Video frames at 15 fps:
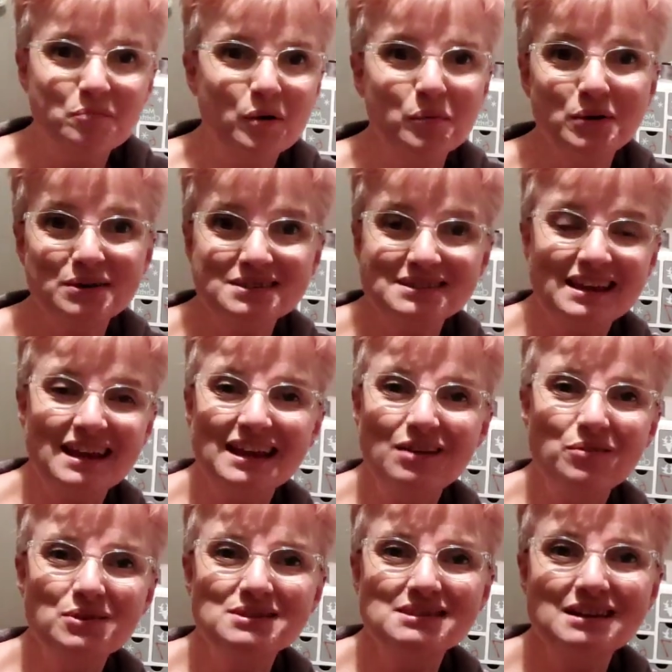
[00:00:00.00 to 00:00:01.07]
But we'll
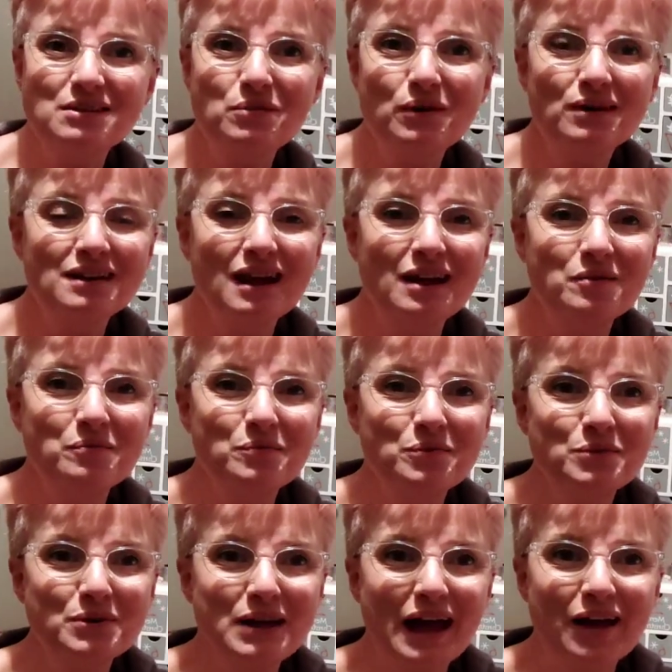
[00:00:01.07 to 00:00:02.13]
see. We'll see
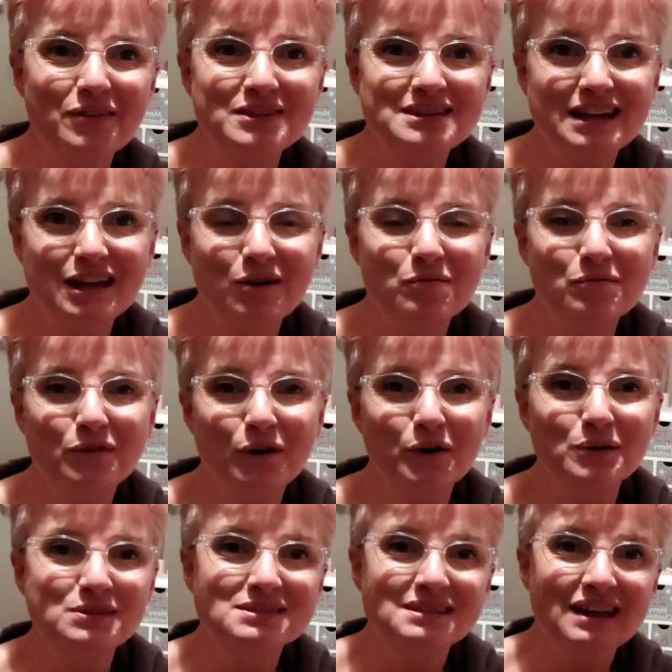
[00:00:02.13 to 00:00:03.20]
how the day
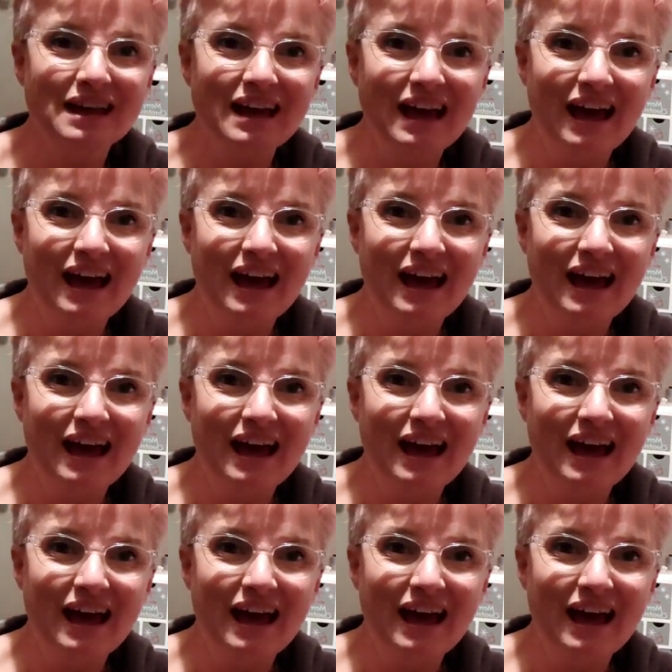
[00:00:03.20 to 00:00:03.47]
unfolds.